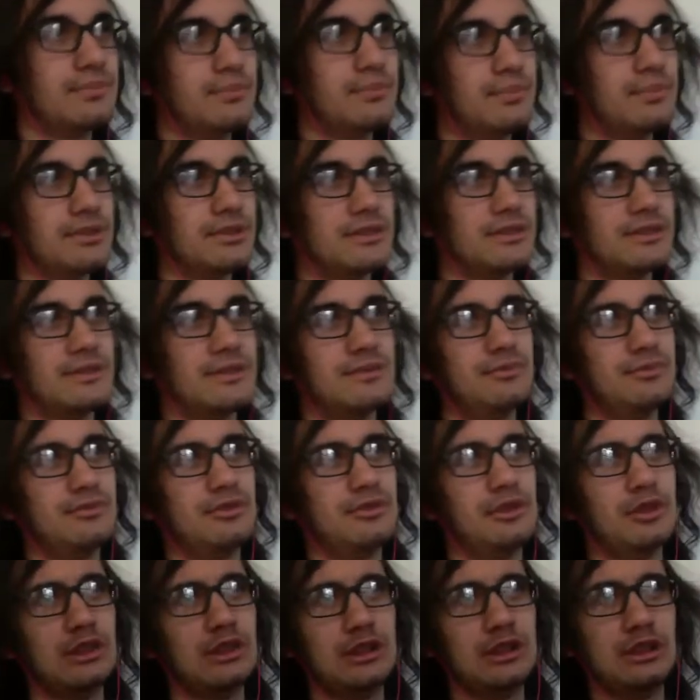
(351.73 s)

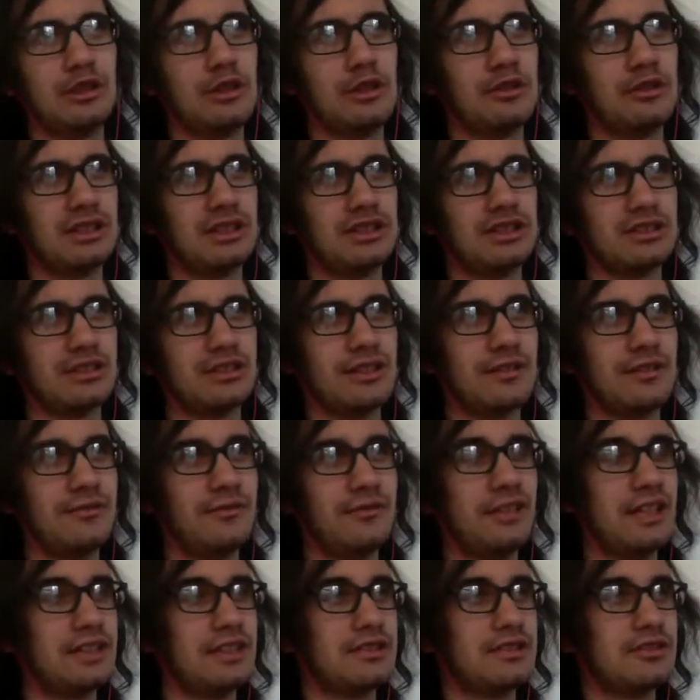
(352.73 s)
You already saw
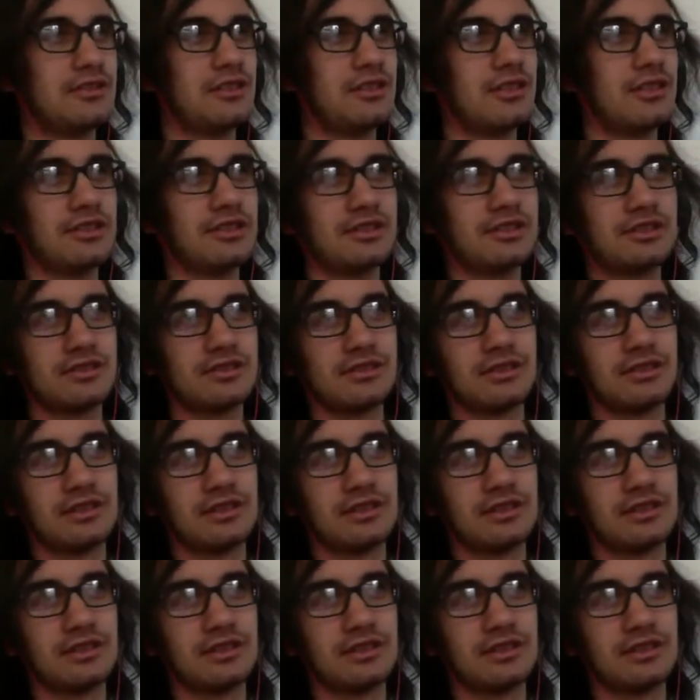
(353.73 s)
Fat Sauce.